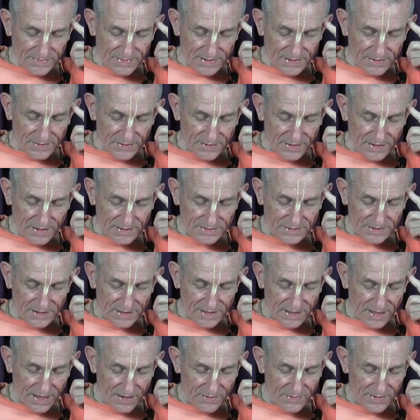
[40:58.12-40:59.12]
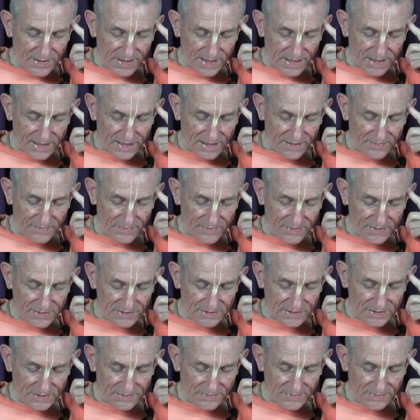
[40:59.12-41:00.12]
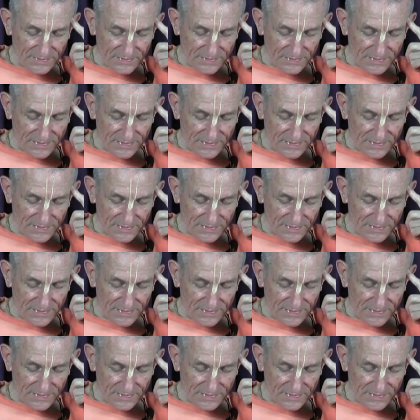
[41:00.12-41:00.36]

So you're asking how we can love Krishna